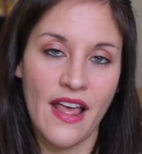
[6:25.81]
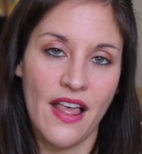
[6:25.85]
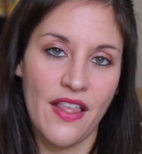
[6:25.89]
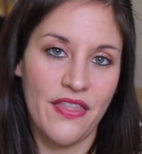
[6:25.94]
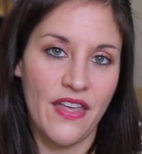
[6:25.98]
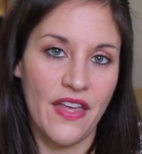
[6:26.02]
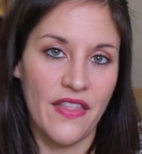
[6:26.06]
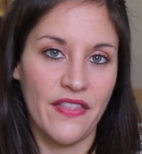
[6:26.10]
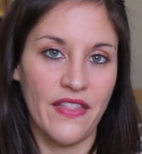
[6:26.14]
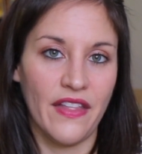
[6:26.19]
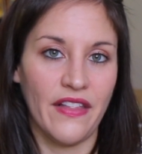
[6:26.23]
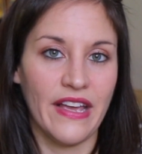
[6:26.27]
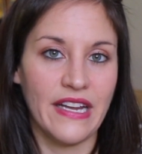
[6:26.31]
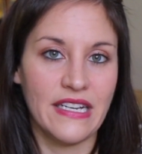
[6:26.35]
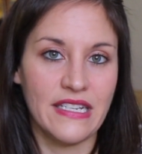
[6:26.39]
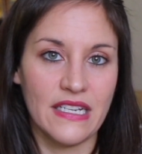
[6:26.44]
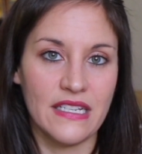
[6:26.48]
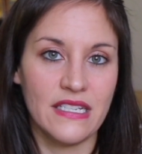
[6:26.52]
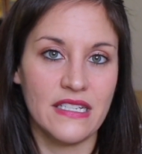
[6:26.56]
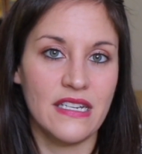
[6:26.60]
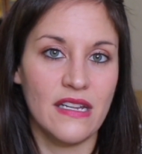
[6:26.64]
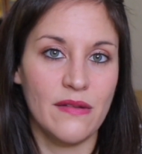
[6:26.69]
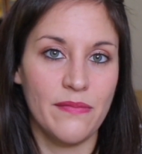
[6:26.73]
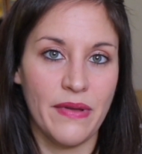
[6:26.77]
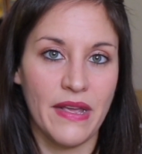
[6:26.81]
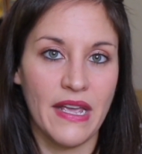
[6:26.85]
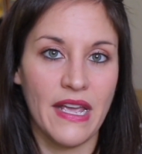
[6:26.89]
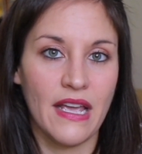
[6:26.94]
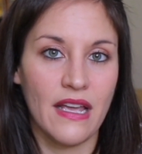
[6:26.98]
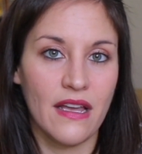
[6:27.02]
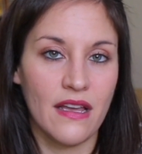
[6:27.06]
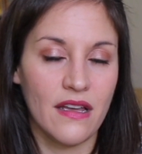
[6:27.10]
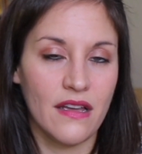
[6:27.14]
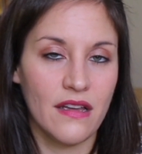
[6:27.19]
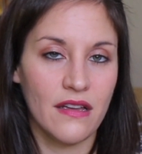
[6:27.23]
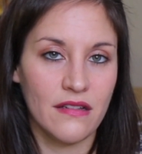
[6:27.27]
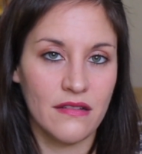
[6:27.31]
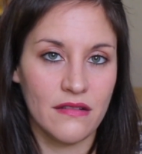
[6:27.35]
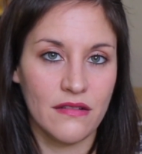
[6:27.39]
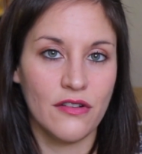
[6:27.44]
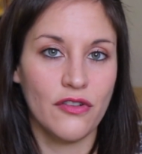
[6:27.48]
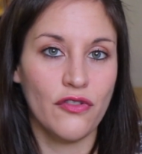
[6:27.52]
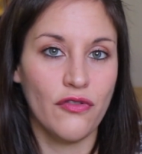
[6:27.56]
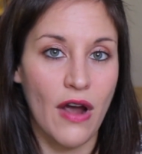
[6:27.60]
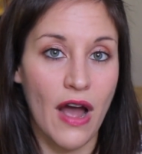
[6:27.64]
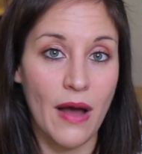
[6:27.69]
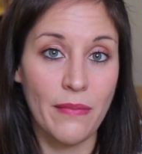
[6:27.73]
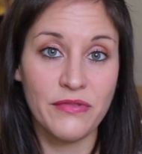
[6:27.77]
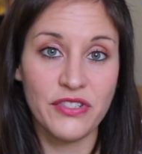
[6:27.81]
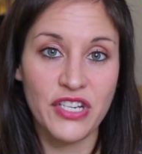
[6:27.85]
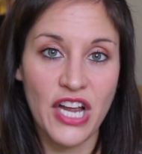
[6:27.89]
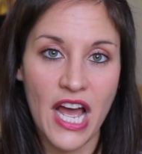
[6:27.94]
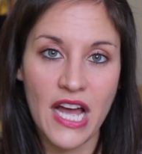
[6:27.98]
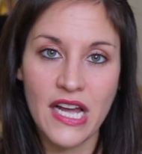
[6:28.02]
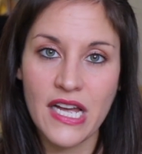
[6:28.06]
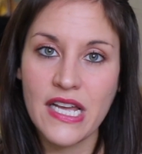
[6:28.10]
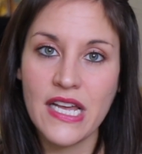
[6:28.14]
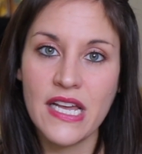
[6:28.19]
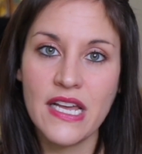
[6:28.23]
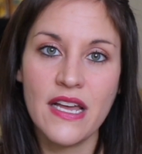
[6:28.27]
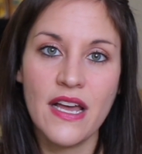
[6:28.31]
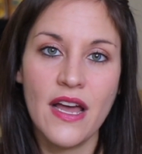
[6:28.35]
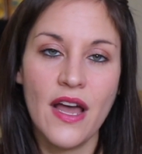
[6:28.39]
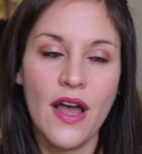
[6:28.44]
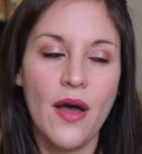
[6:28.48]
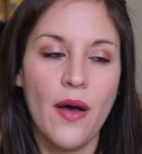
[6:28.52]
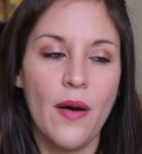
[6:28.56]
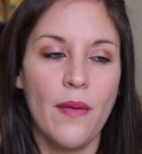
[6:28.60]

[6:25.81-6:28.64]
than the like dusty pink crop jacket,